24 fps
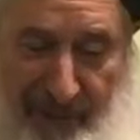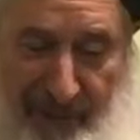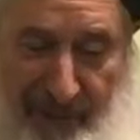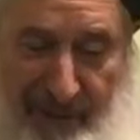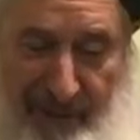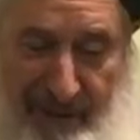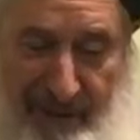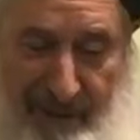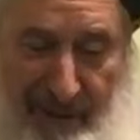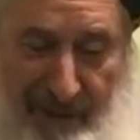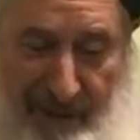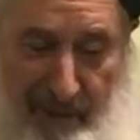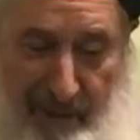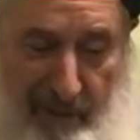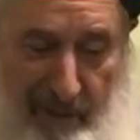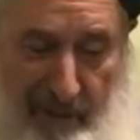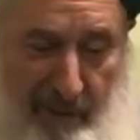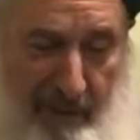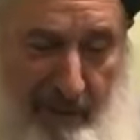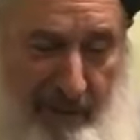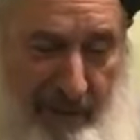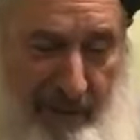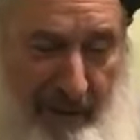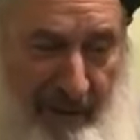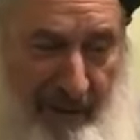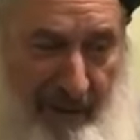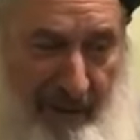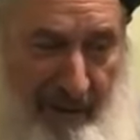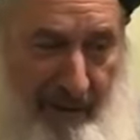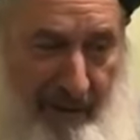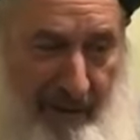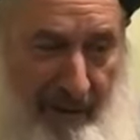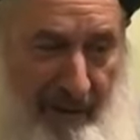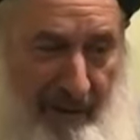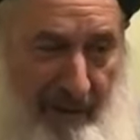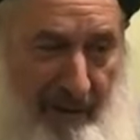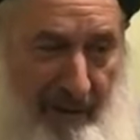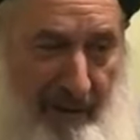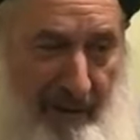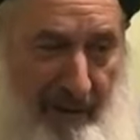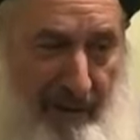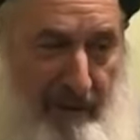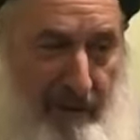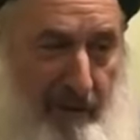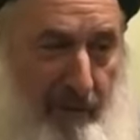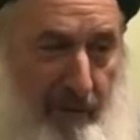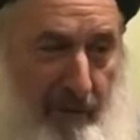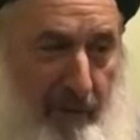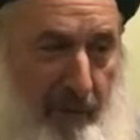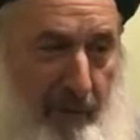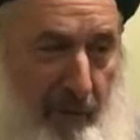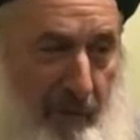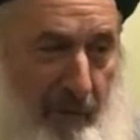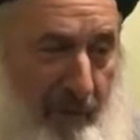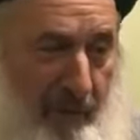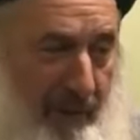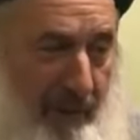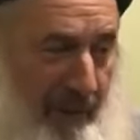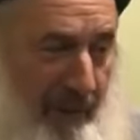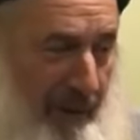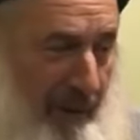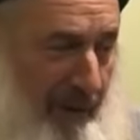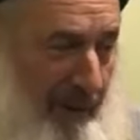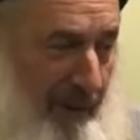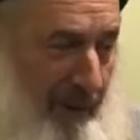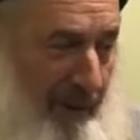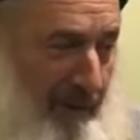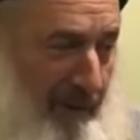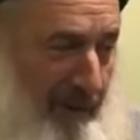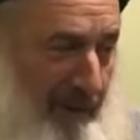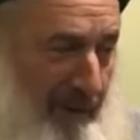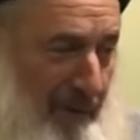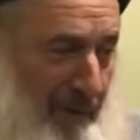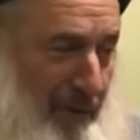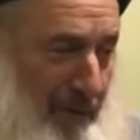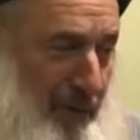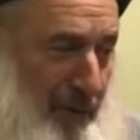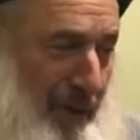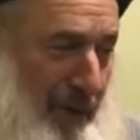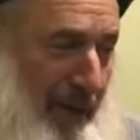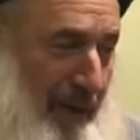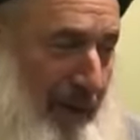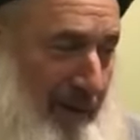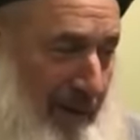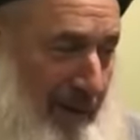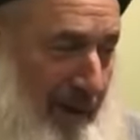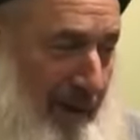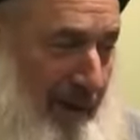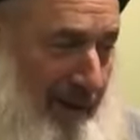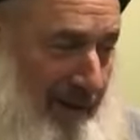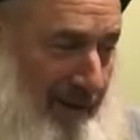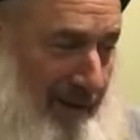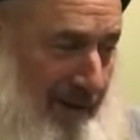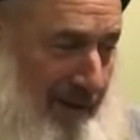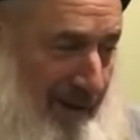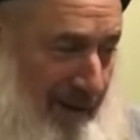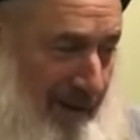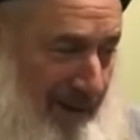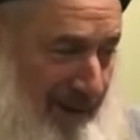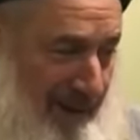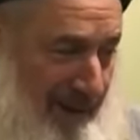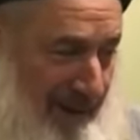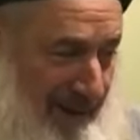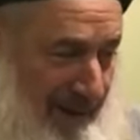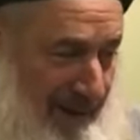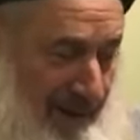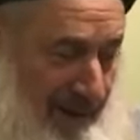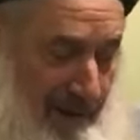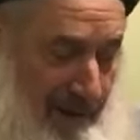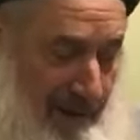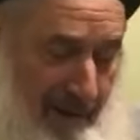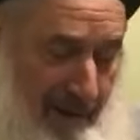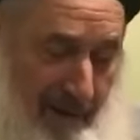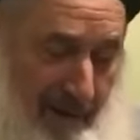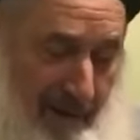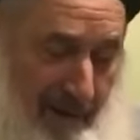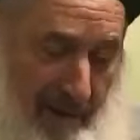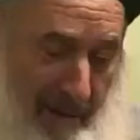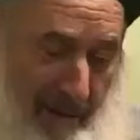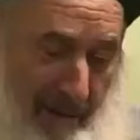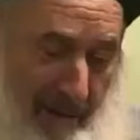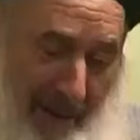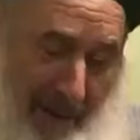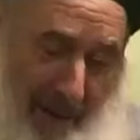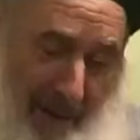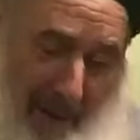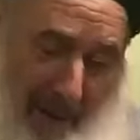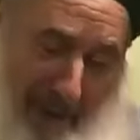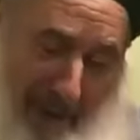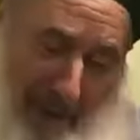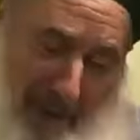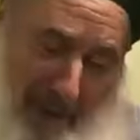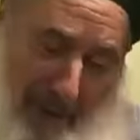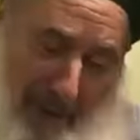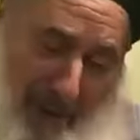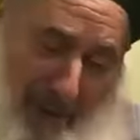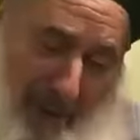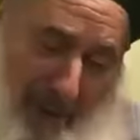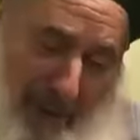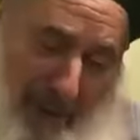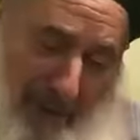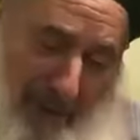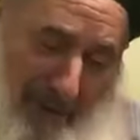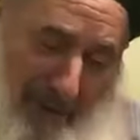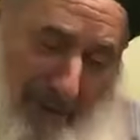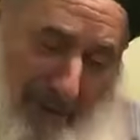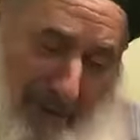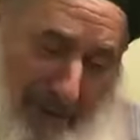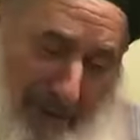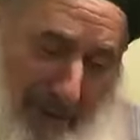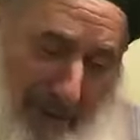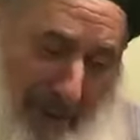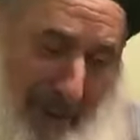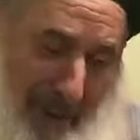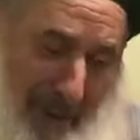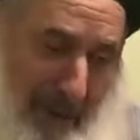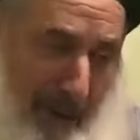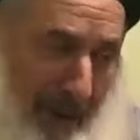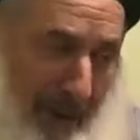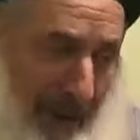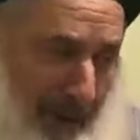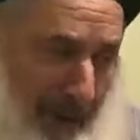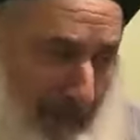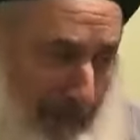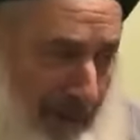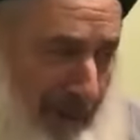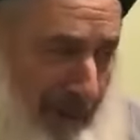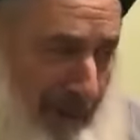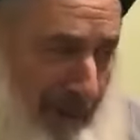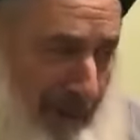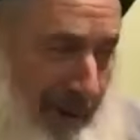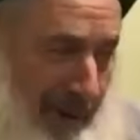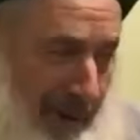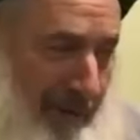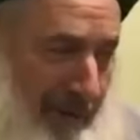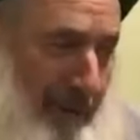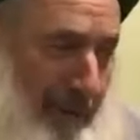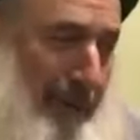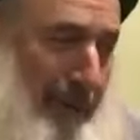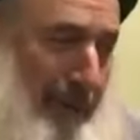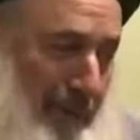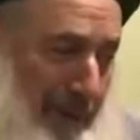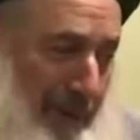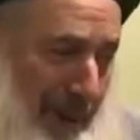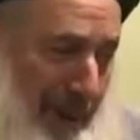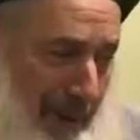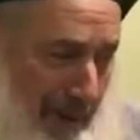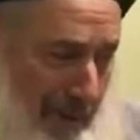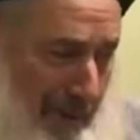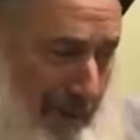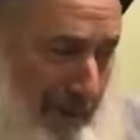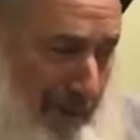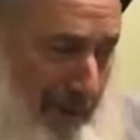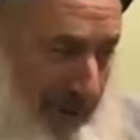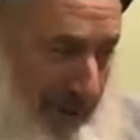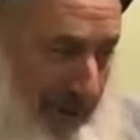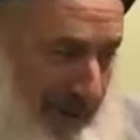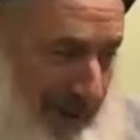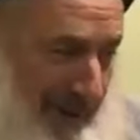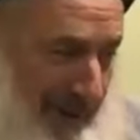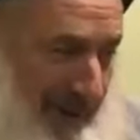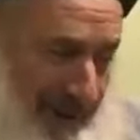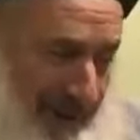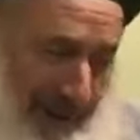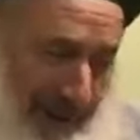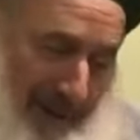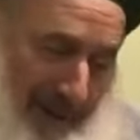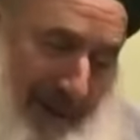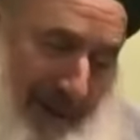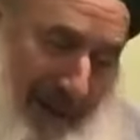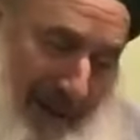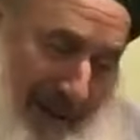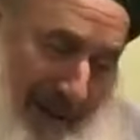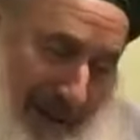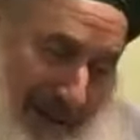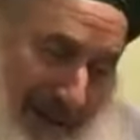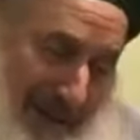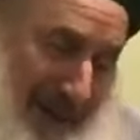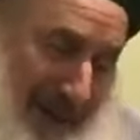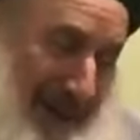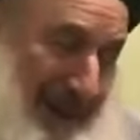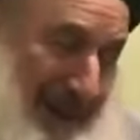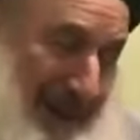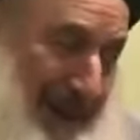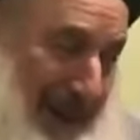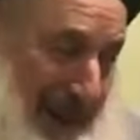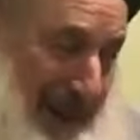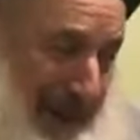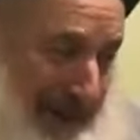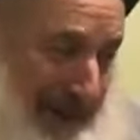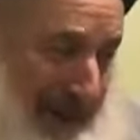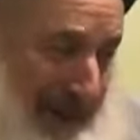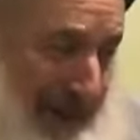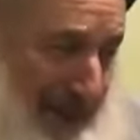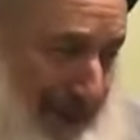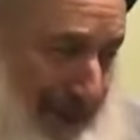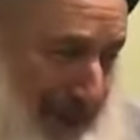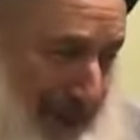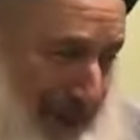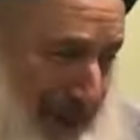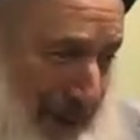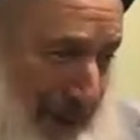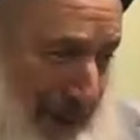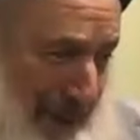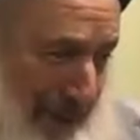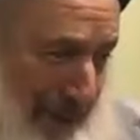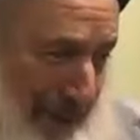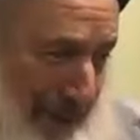He said louche is the food for the shayateens. And all this world is like a farm for producing louche, that they eat that negative energy.